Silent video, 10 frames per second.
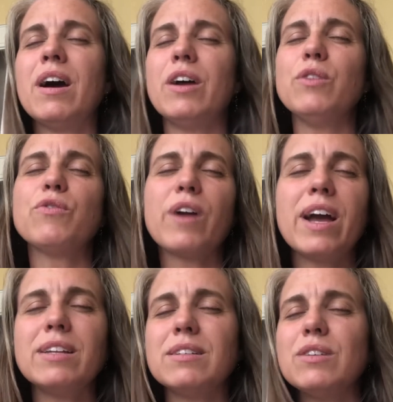a new
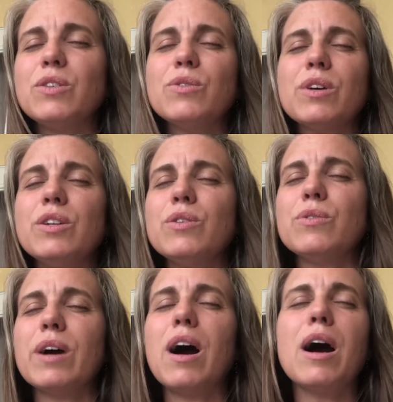friend, a
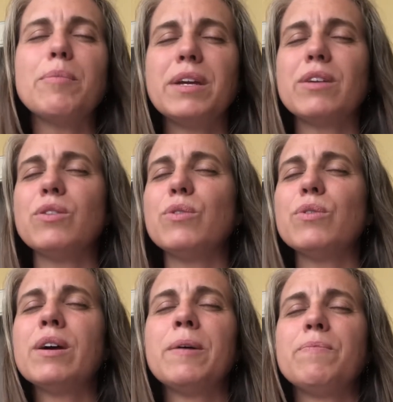new hobby, a new
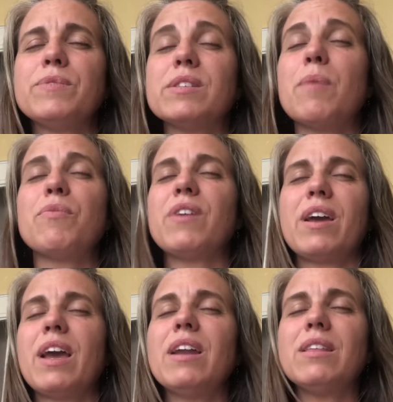
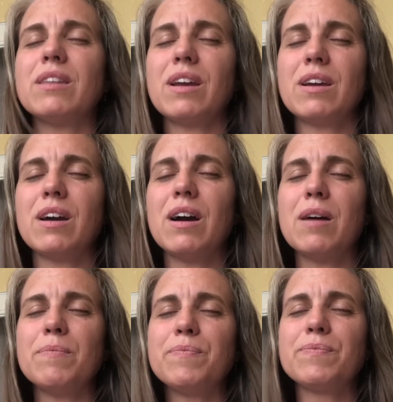something, anything.
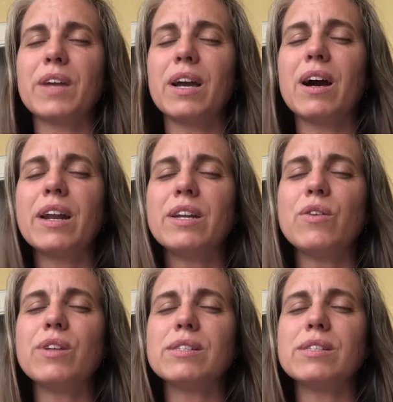And God, I know that